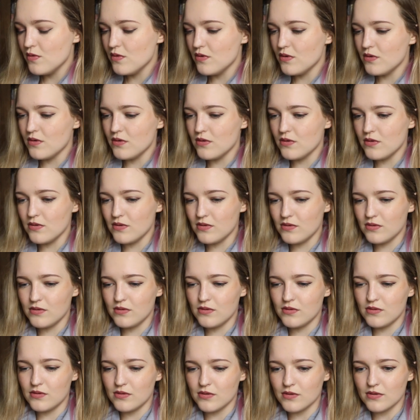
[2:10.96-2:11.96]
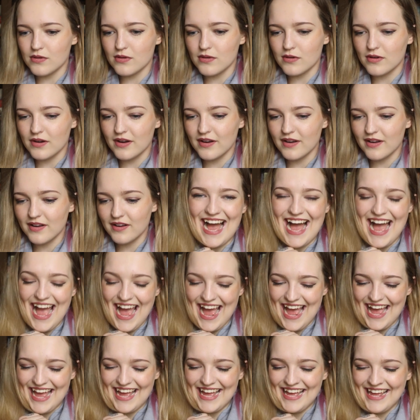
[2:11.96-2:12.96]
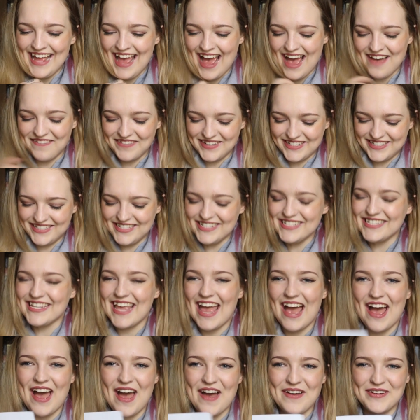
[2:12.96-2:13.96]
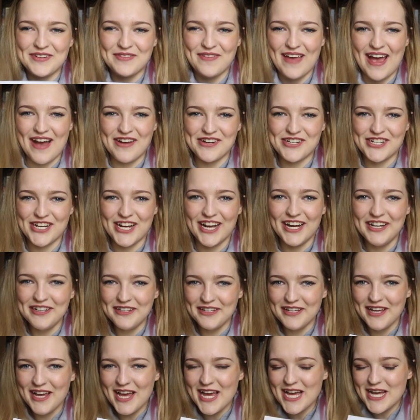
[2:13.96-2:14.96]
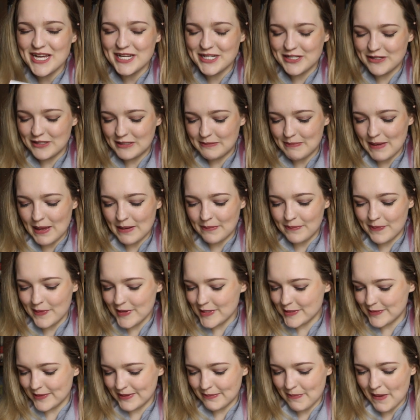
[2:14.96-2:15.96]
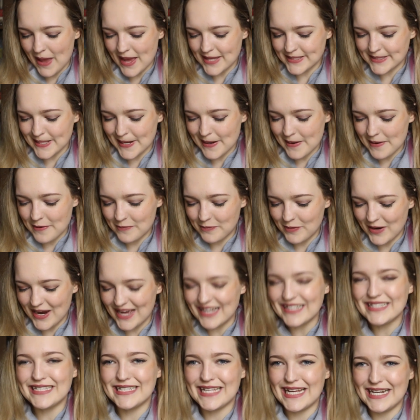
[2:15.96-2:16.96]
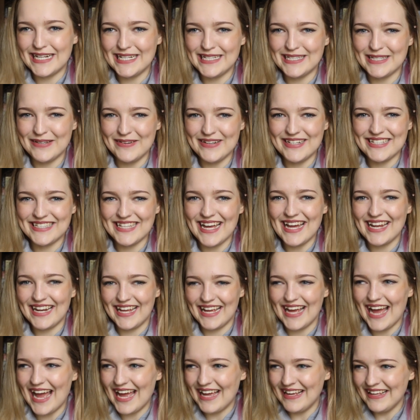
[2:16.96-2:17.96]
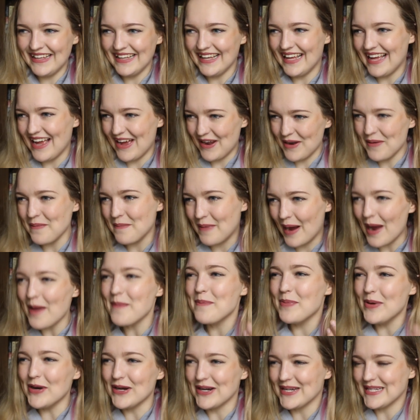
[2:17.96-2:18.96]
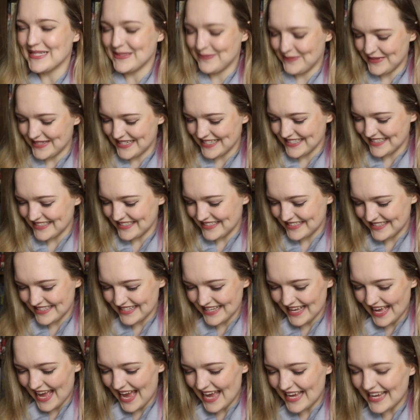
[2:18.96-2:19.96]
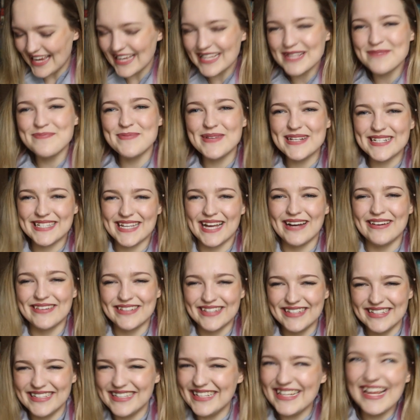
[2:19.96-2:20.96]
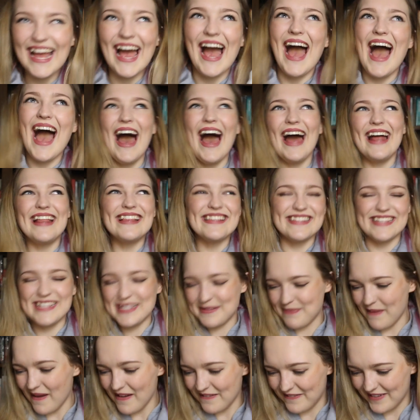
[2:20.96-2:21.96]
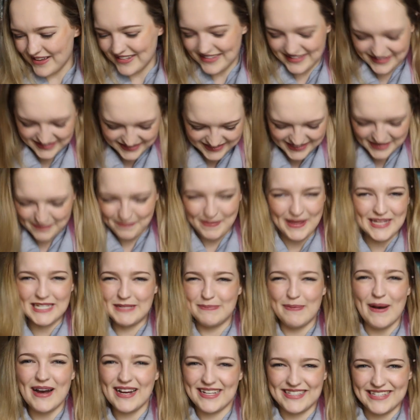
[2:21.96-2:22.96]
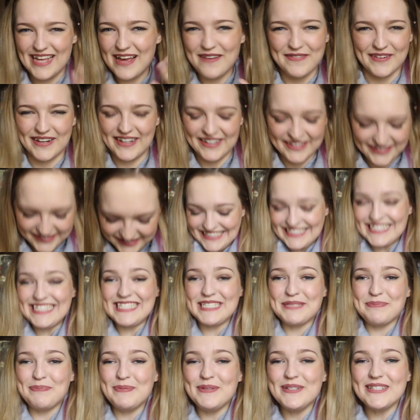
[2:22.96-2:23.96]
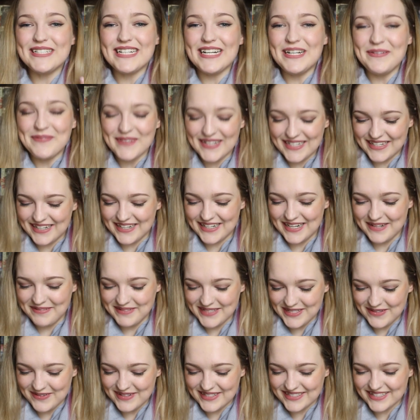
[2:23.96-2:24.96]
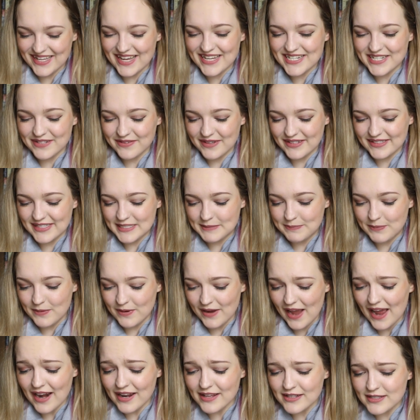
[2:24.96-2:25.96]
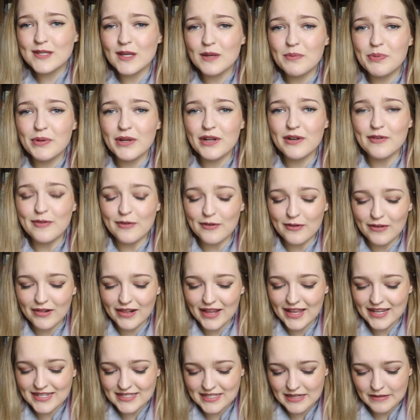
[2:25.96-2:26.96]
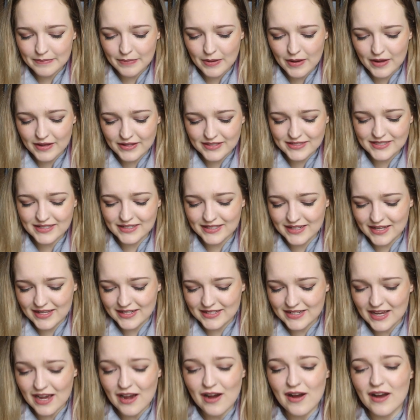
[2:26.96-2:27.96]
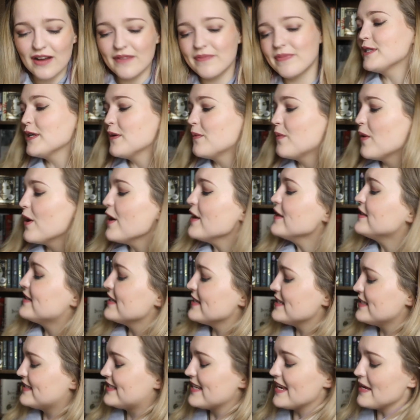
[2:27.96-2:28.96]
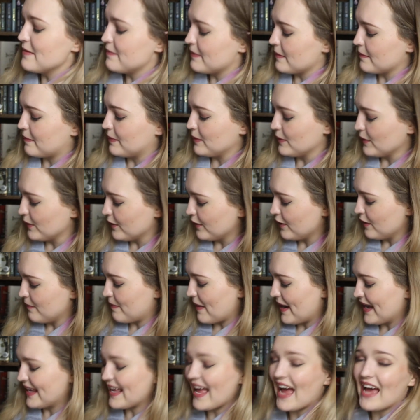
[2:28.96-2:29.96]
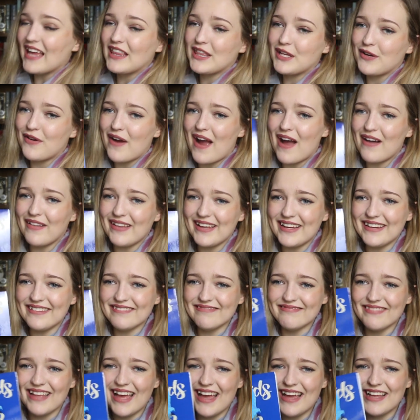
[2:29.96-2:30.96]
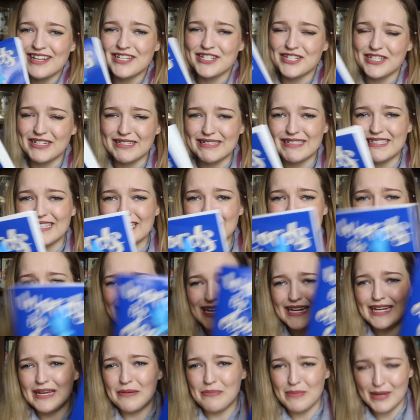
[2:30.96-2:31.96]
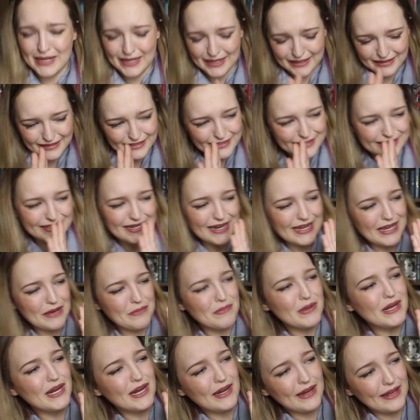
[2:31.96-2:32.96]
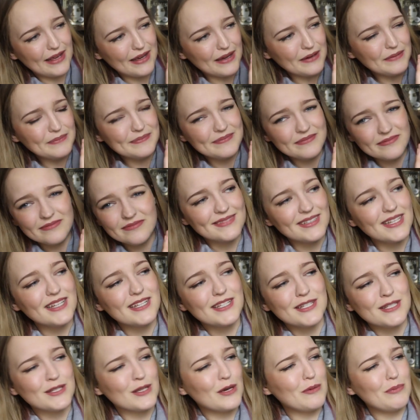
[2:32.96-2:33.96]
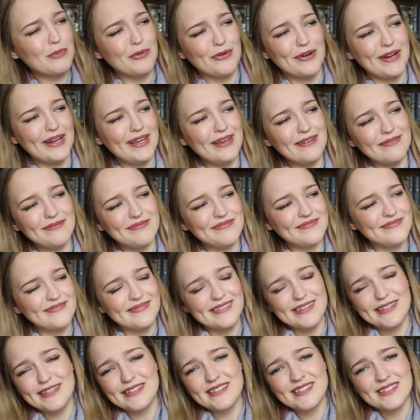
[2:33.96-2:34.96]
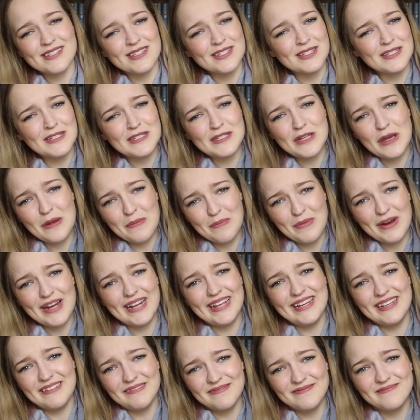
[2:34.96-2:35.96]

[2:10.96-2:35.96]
Ooh, I have a discount voucher to spend books with Pantera Press. That is so exciting. I'm gonna buy books because I get them discounted. This is perfect. This is the best box ever. This book, oh my god, I'm so excited to read this book. And it's so beautiful and in person and oh. So Words in Deep Blue by Kath Crowley. And just, let's take a minute. Just take a minute here. So pretty. So pretty.